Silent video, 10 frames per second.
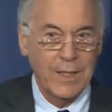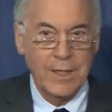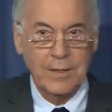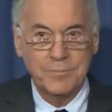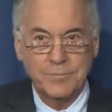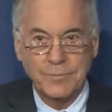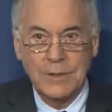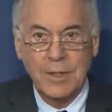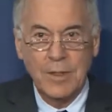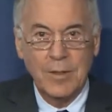uh,
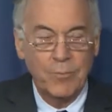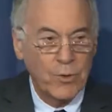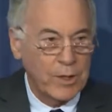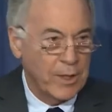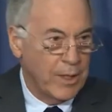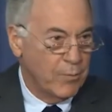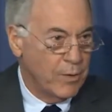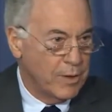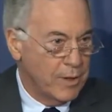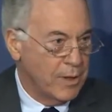particularly
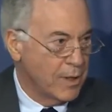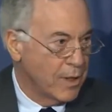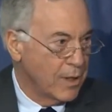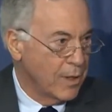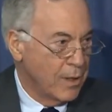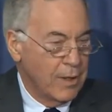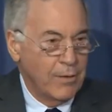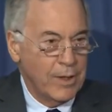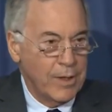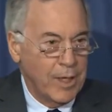with the,
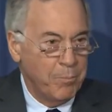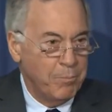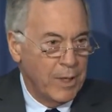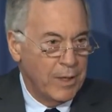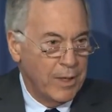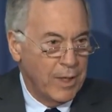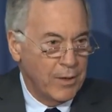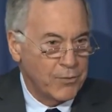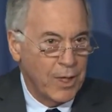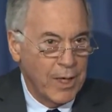the Kemp
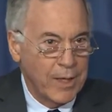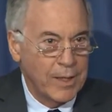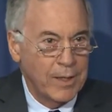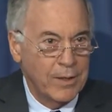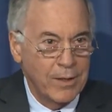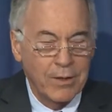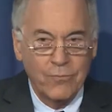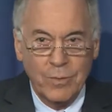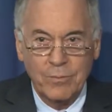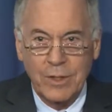Mundell tie-in
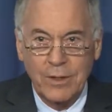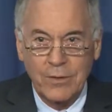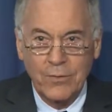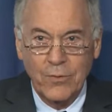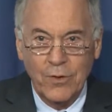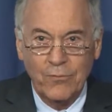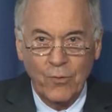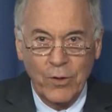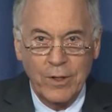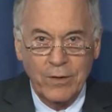from
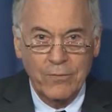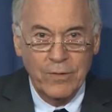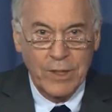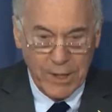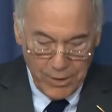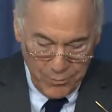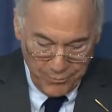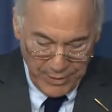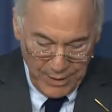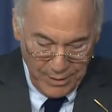34 years ago.
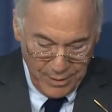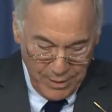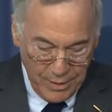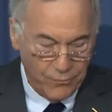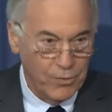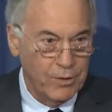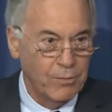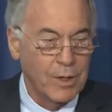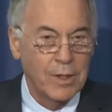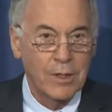And if you
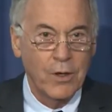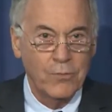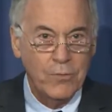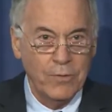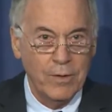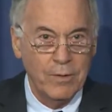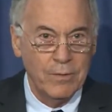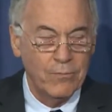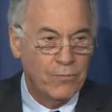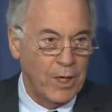go through the
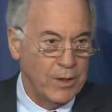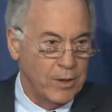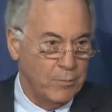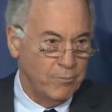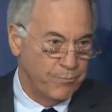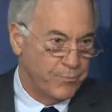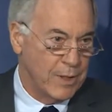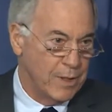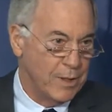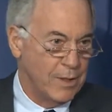volume,
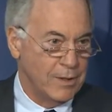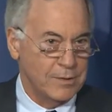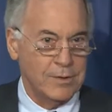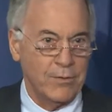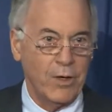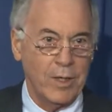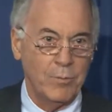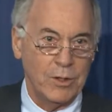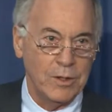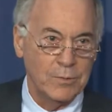it's
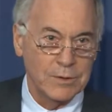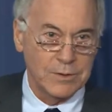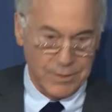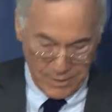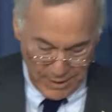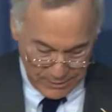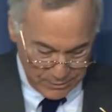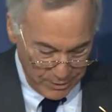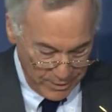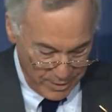incredible who was
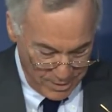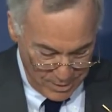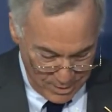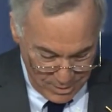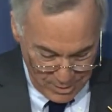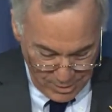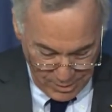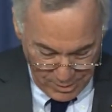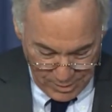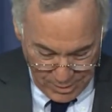actually
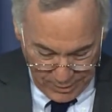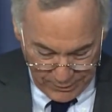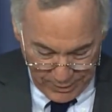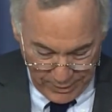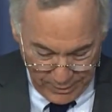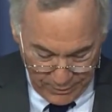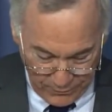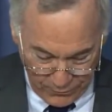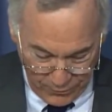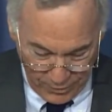in
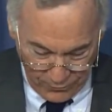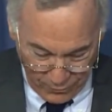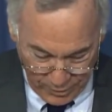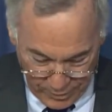attendance 34